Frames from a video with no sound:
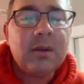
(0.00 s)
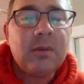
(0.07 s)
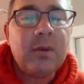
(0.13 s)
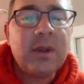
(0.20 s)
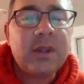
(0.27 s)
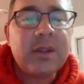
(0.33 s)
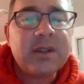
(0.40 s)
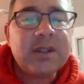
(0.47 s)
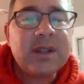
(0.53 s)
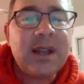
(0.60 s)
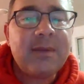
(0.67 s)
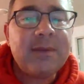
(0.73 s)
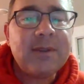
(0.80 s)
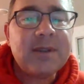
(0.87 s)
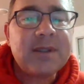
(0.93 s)
with the
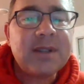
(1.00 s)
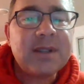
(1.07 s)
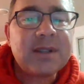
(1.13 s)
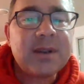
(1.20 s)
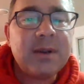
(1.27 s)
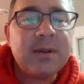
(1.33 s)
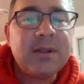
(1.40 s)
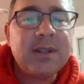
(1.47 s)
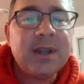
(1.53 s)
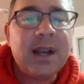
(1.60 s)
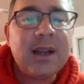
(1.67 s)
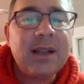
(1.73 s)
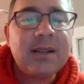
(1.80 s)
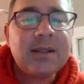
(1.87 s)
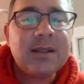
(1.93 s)
San Francisco
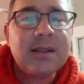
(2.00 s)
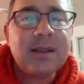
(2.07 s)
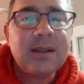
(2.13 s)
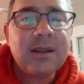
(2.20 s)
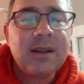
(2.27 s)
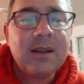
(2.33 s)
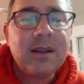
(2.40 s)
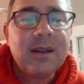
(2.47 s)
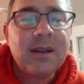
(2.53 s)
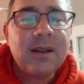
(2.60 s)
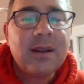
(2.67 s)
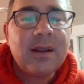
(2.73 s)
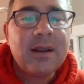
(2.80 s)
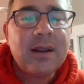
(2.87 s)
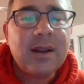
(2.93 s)
Giants.
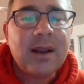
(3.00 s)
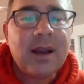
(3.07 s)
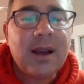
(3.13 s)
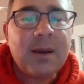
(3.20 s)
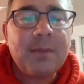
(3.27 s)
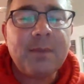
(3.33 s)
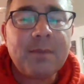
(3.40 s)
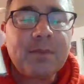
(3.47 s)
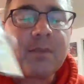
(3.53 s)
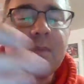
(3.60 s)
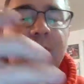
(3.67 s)
Um,